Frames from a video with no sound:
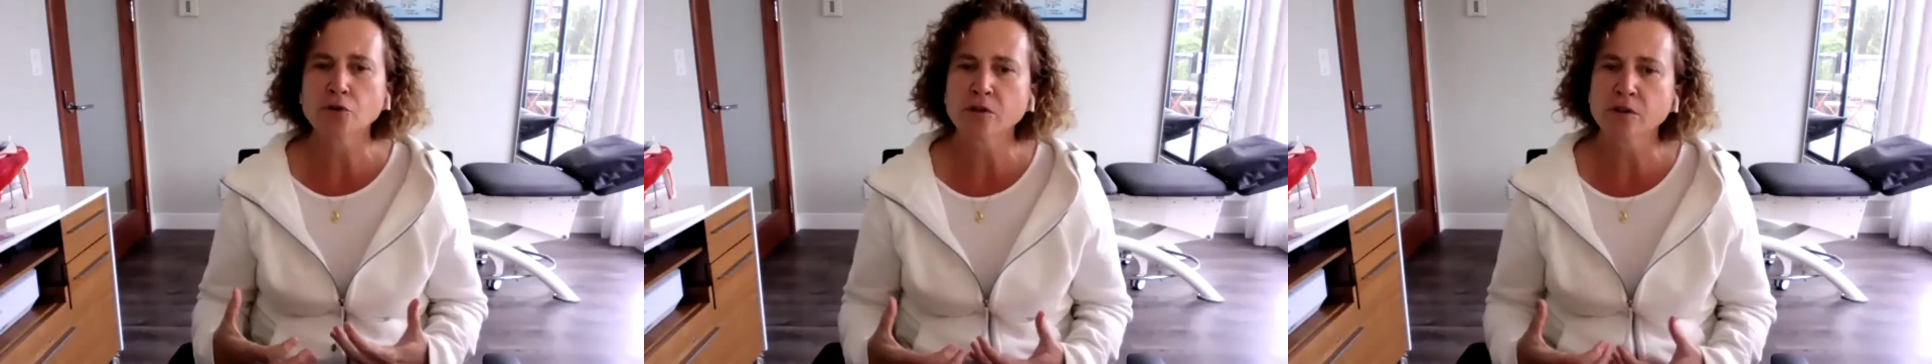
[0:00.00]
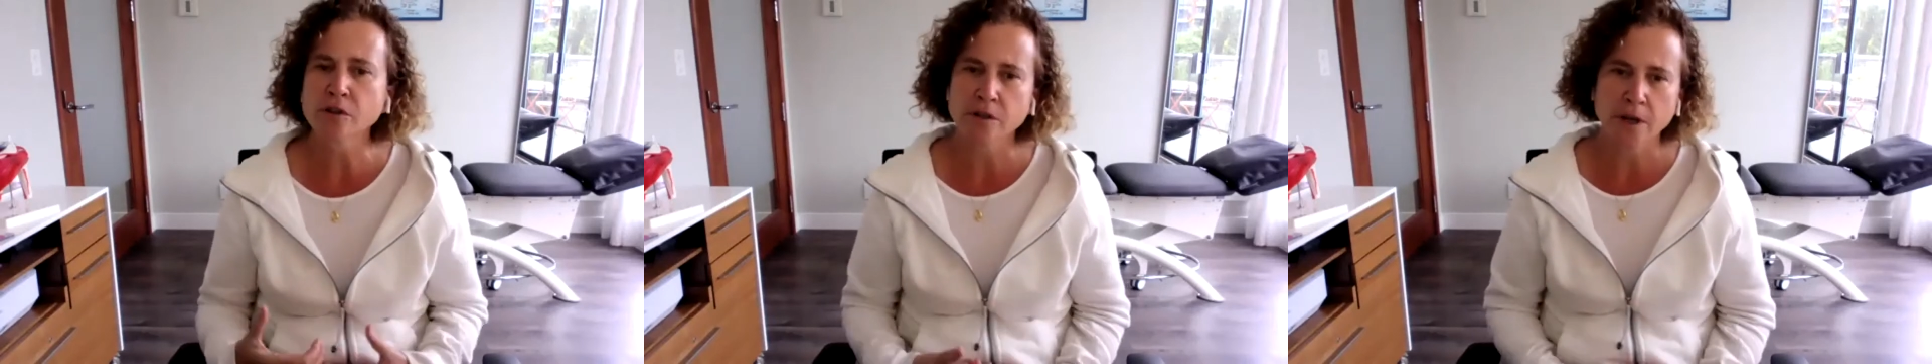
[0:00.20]

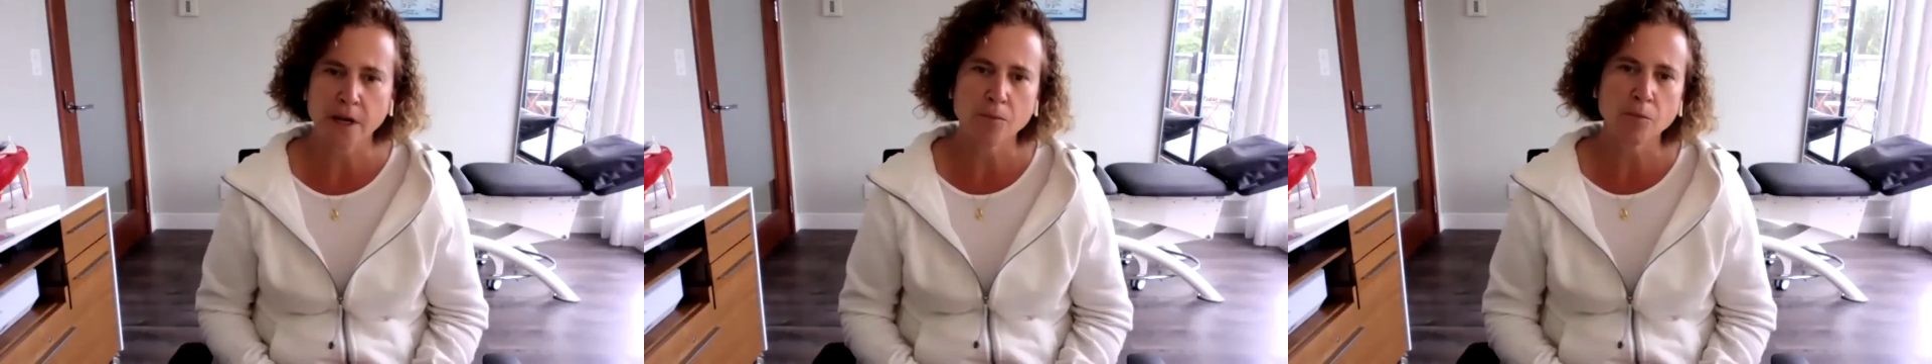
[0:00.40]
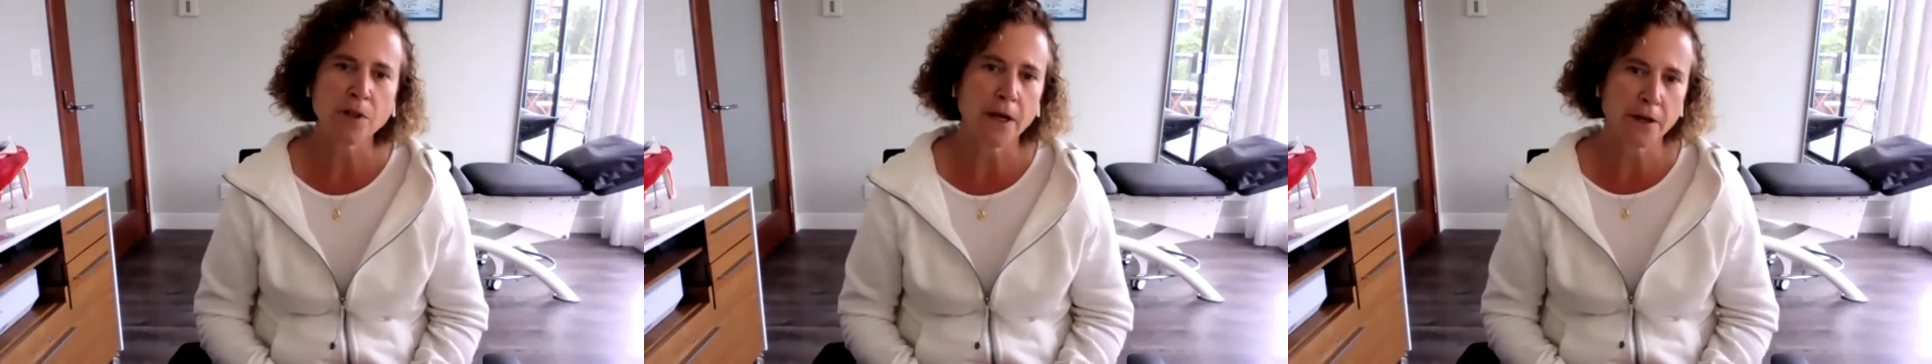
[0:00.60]

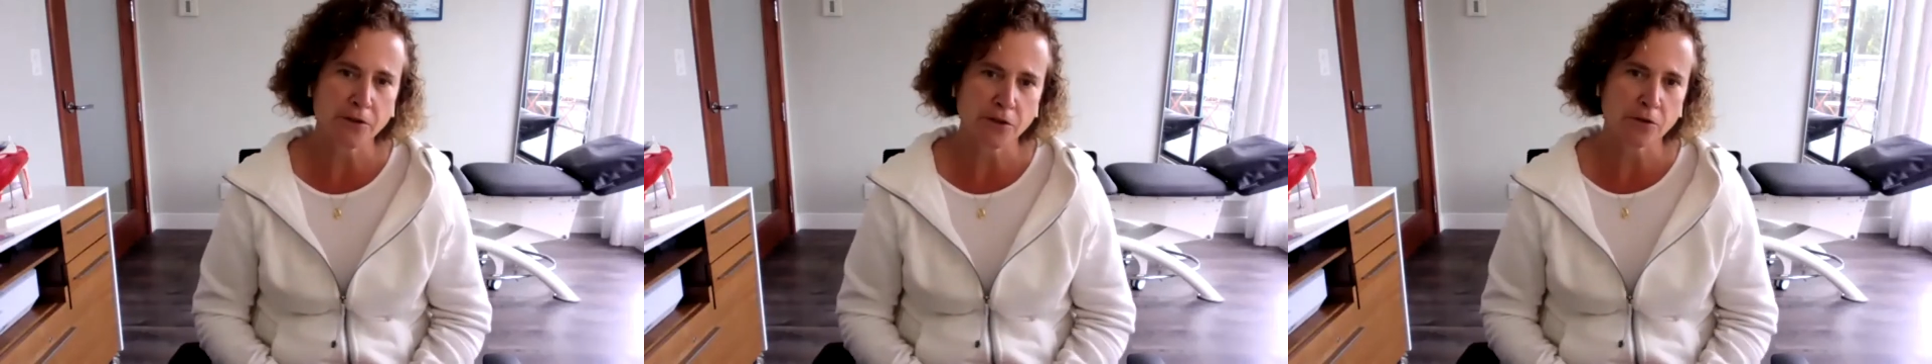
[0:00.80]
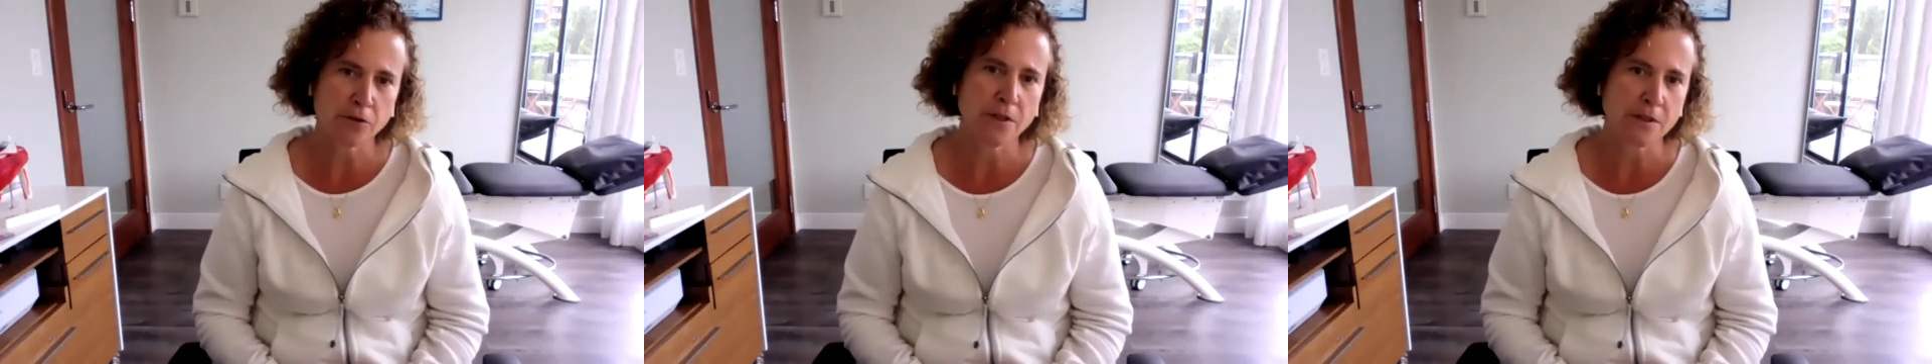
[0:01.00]

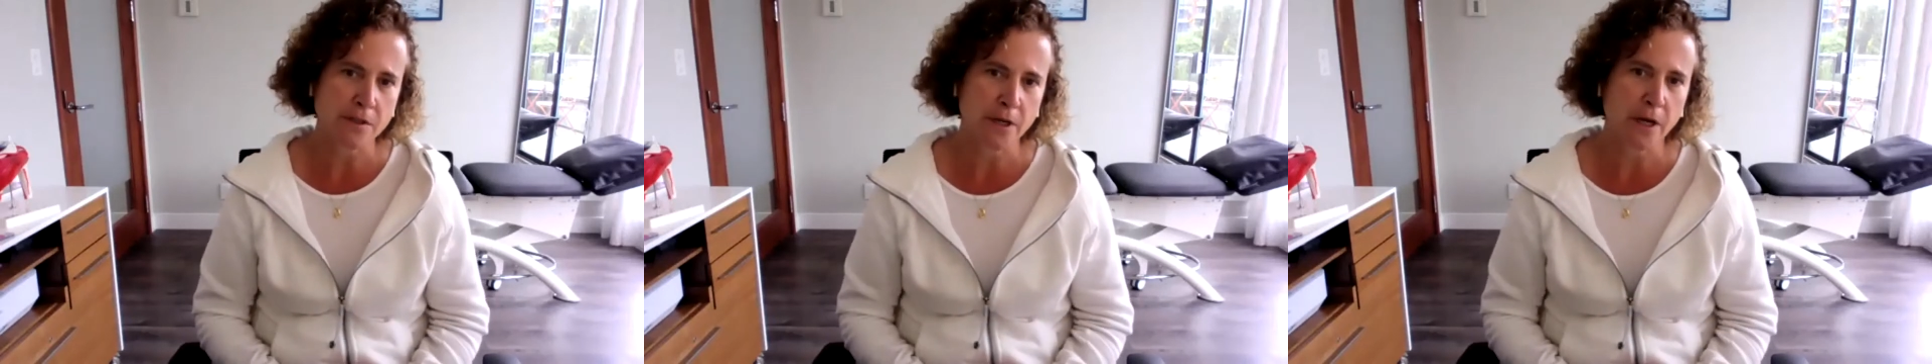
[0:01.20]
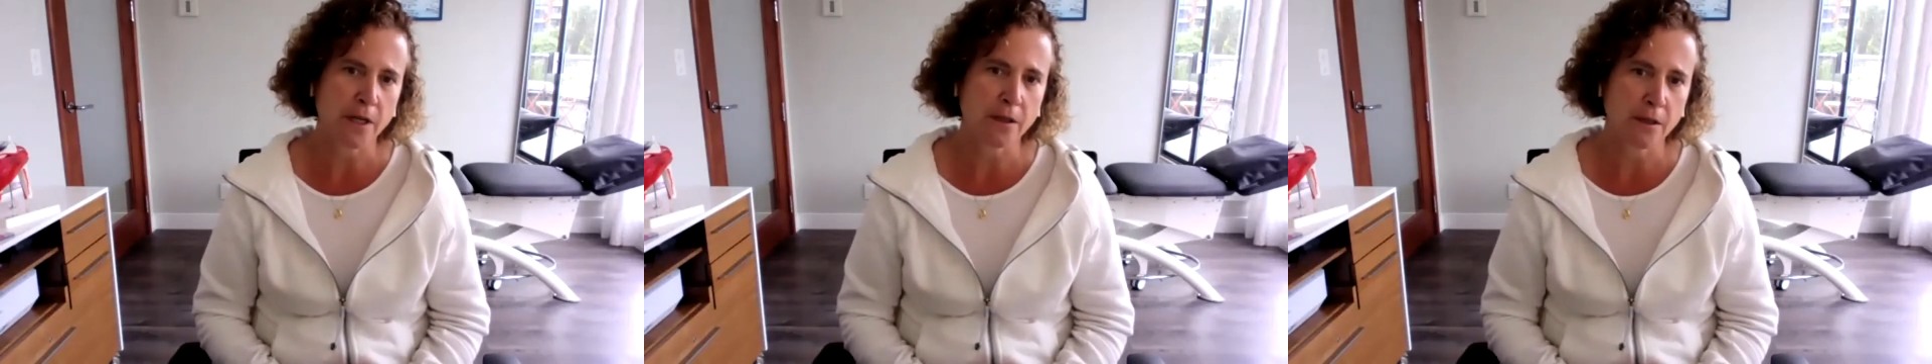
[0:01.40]
stabilizer
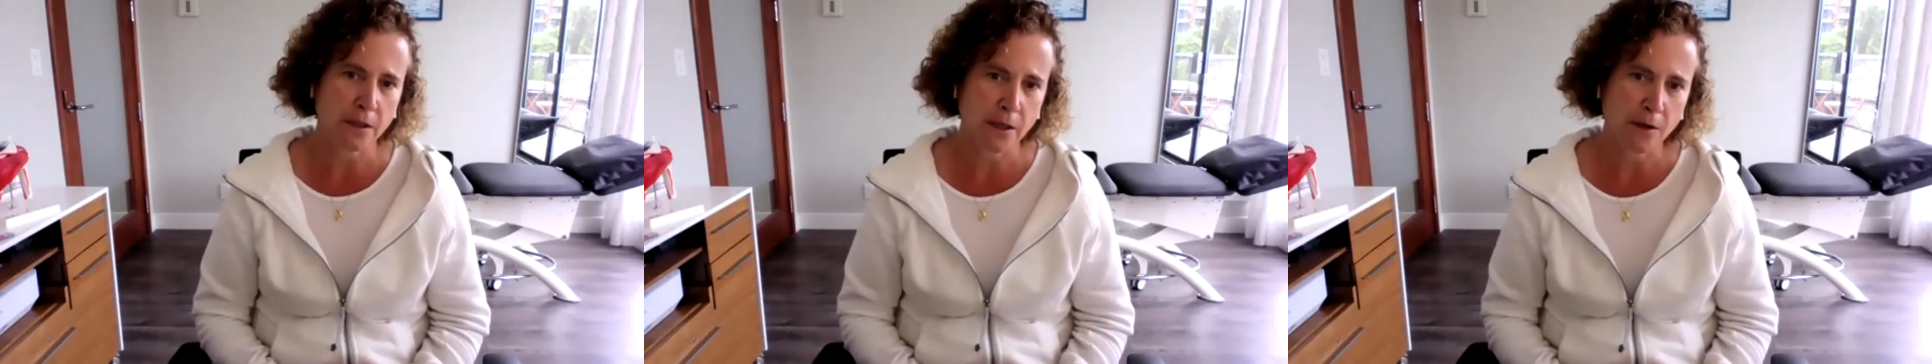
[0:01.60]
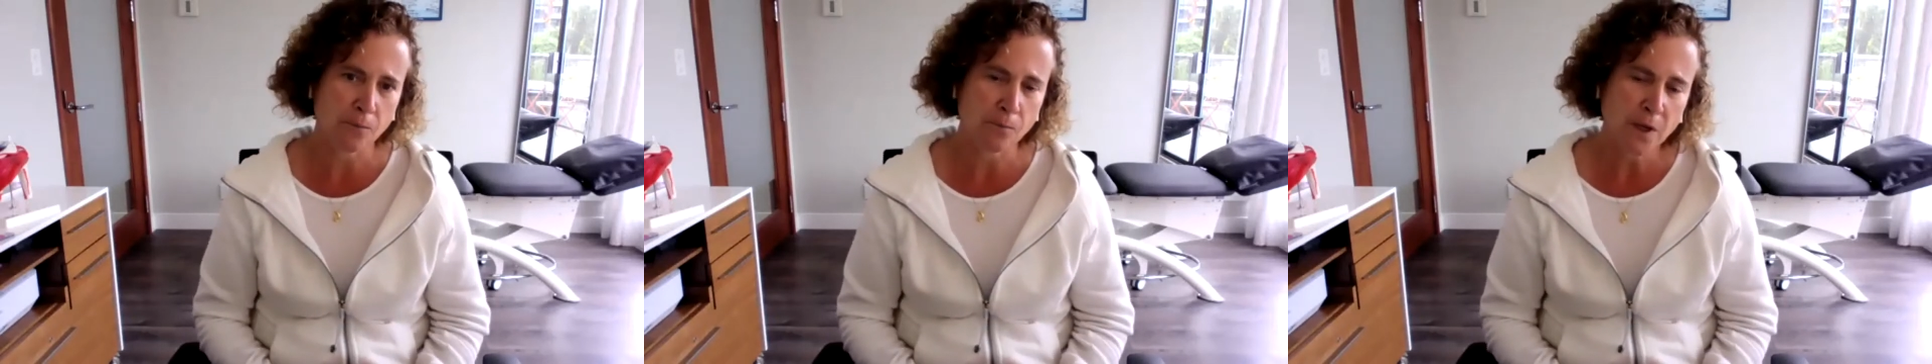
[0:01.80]
inside the
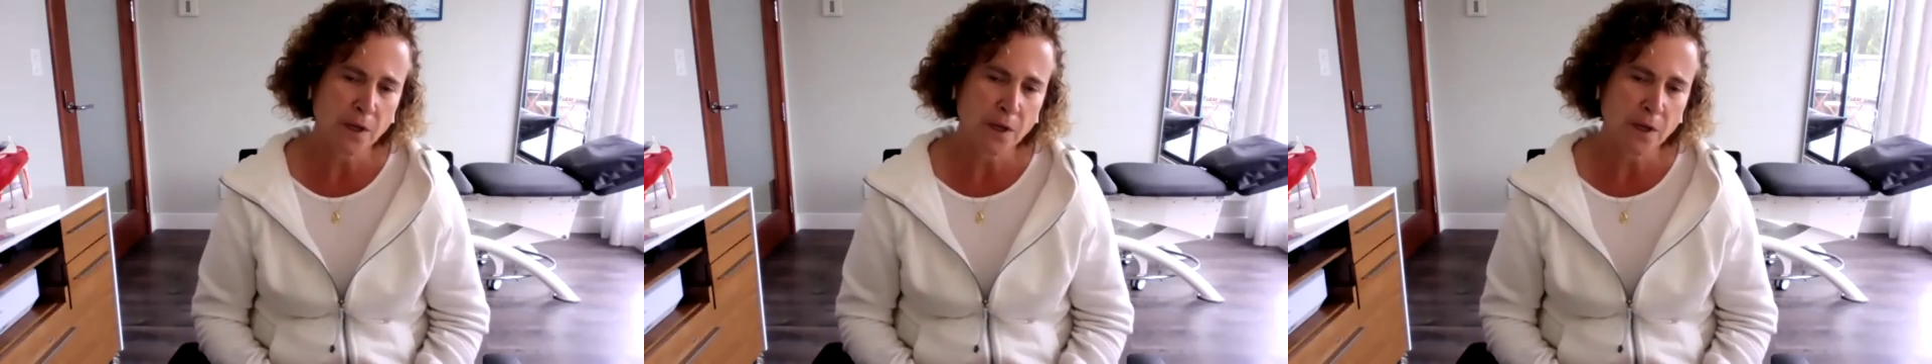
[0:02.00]
knee.